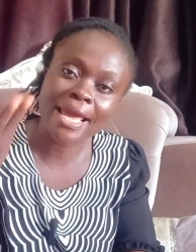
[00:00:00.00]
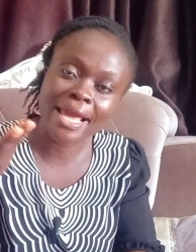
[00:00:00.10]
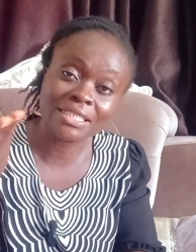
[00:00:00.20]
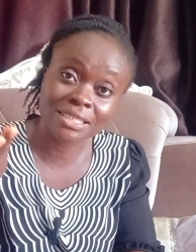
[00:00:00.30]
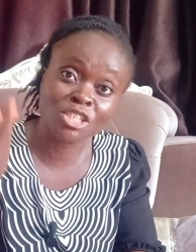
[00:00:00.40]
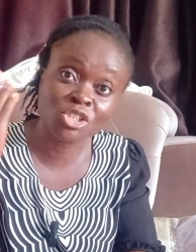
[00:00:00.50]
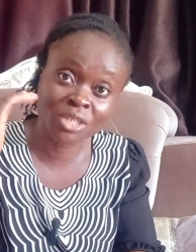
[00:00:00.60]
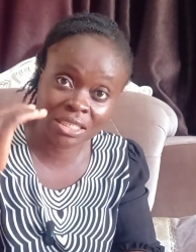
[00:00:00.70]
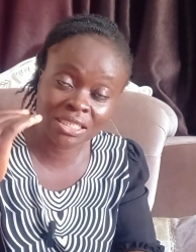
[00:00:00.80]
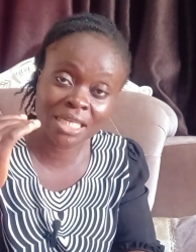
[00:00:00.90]

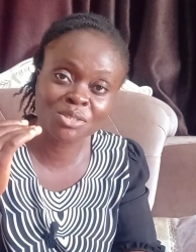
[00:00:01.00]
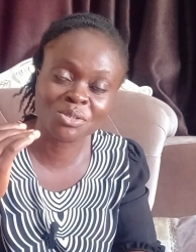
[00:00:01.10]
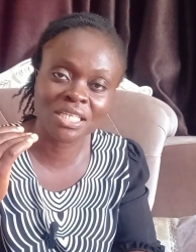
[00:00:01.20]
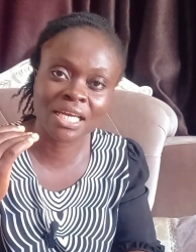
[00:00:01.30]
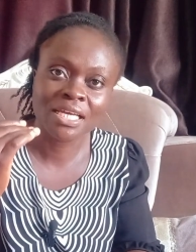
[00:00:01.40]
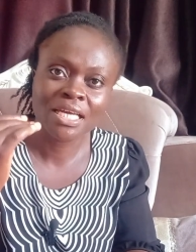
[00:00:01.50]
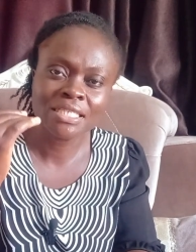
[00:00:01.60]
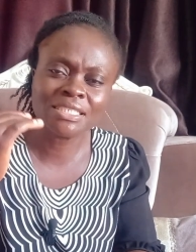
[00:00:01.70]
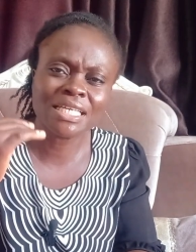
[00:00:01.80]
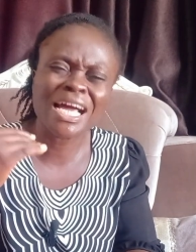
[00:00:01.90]
extension attached to the hair.
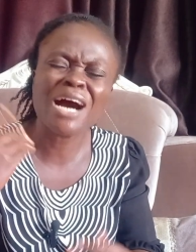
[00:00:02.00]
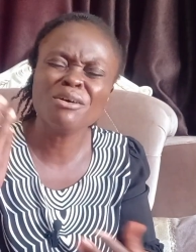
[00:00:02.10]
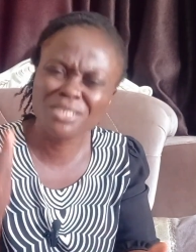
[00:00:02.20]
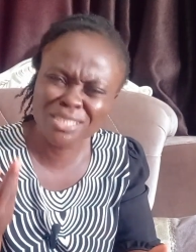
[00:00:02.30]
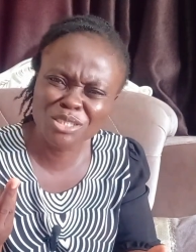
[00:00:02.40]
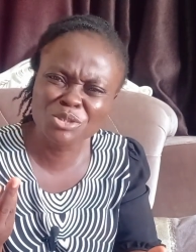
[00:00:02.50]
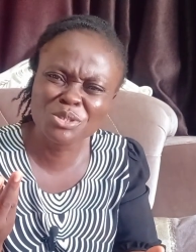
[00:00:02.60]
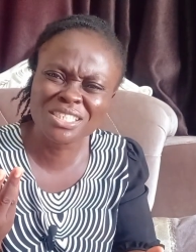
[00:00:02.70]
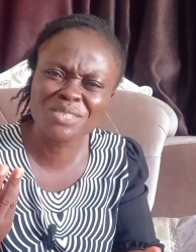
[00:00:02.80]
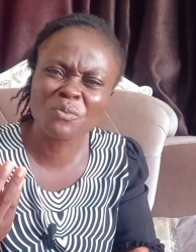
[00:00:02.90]
She said, how did they
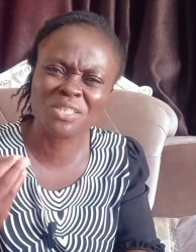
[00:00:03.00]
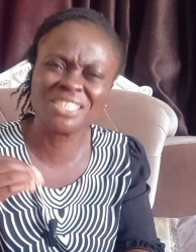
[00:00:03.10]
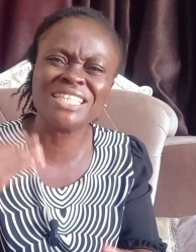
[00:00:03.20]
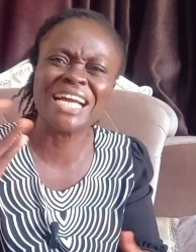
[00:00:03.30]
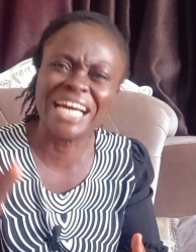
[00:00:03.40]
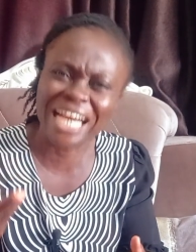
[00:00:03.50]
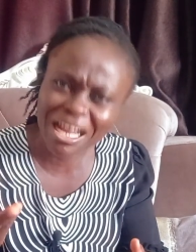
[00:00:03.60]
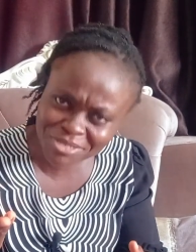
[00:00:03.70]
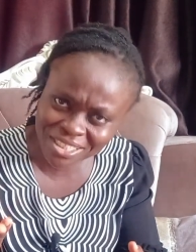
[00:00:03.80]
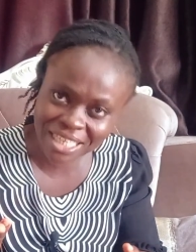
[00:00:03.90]
do it? Was it
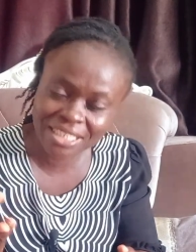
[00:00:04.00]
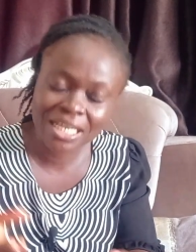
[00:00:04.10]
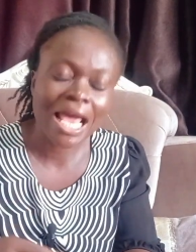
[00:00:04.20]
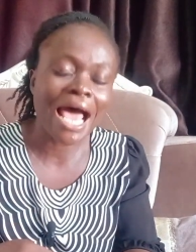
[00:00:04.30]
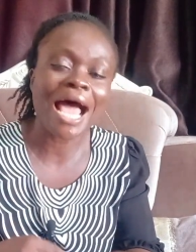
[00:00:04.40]
engrafted?